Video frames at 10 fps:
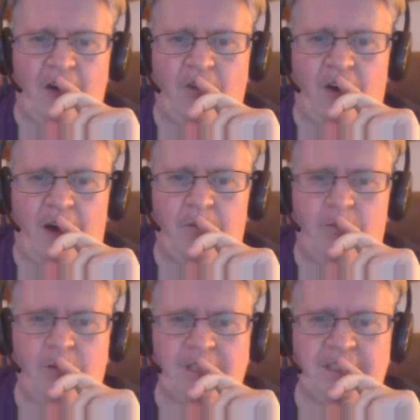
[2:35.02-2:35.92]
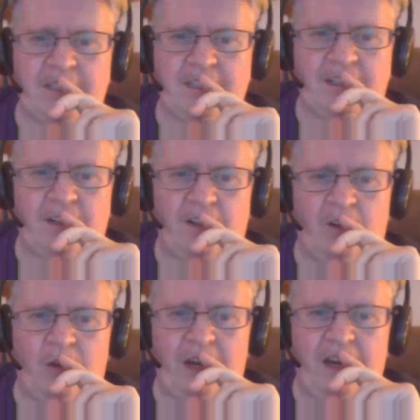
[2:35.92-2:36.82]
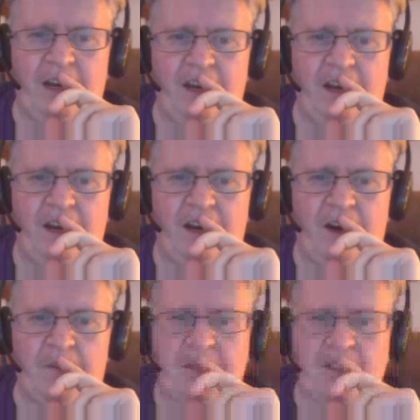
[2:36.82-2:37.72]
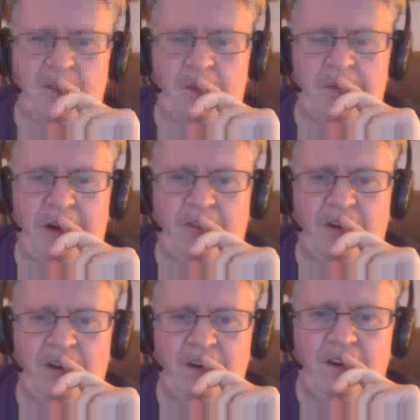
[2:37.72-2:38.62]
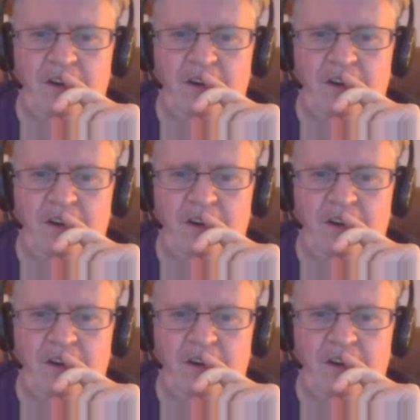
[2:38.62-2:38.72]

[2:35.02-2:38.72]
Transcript: outcrop, which sits a little away up the slope of the mountain.